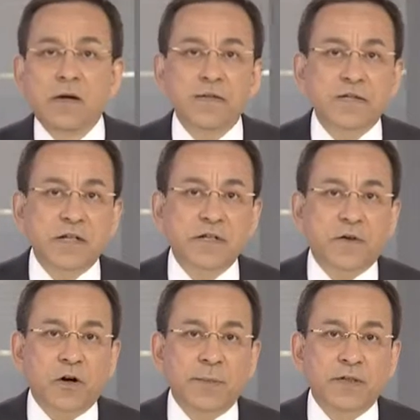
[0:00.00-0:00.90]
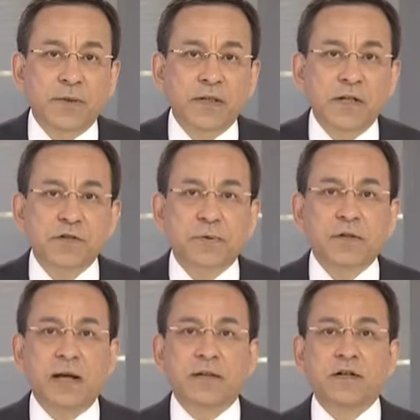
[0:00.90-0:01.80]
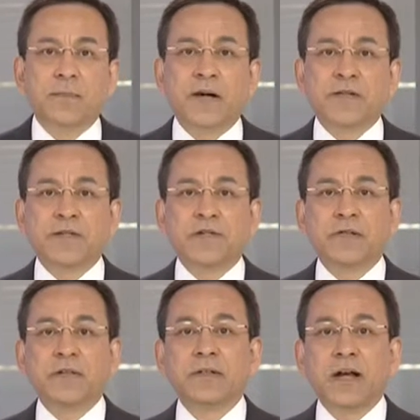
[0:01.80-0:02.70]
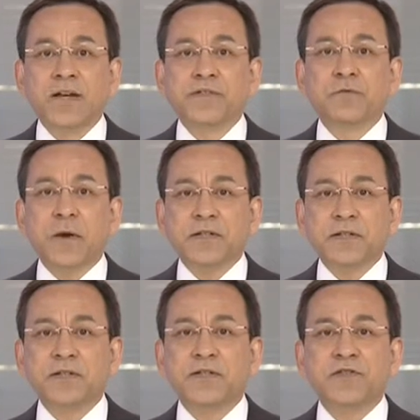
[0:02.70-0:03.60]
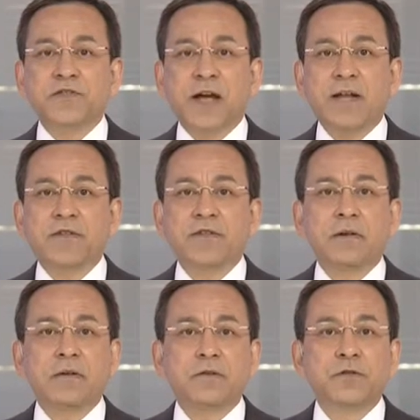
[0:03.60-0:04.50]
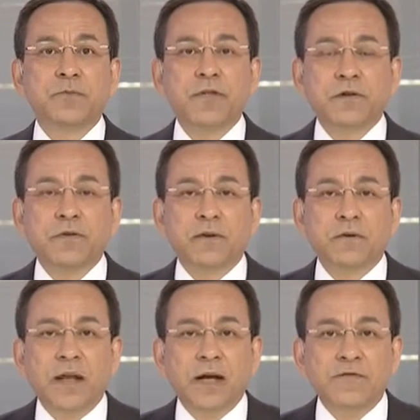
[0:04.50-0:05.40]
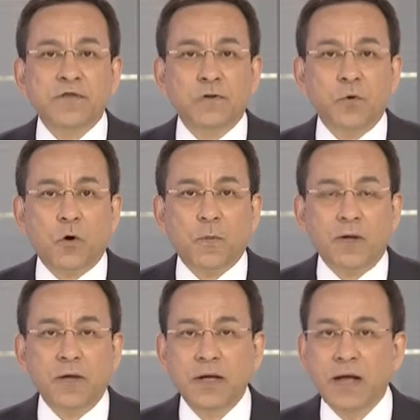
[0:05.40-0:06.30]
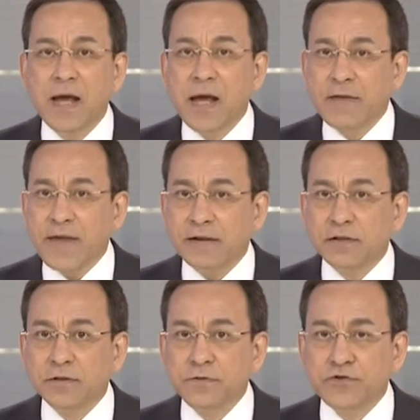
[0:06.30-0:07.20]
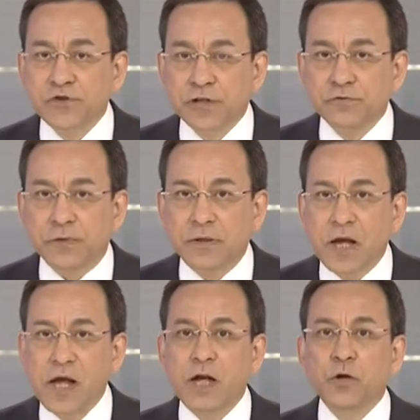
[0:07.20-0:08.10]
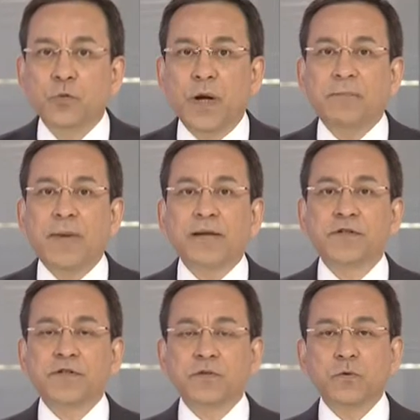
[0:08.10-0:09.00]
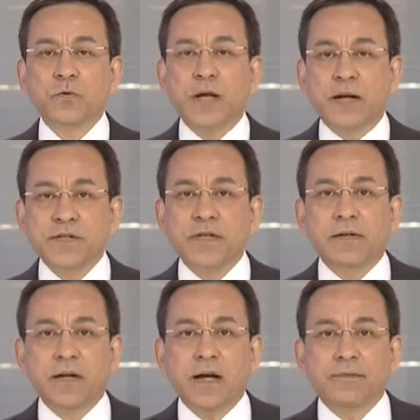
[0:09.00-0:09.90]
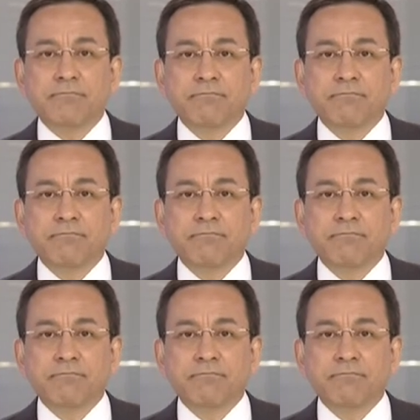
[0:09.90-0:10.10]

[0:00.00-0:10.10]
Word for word: The ceasefire between Israel and Hamas has given Gaza residents the chance to return their lives to normal. That includes children who went back to school on Sunday.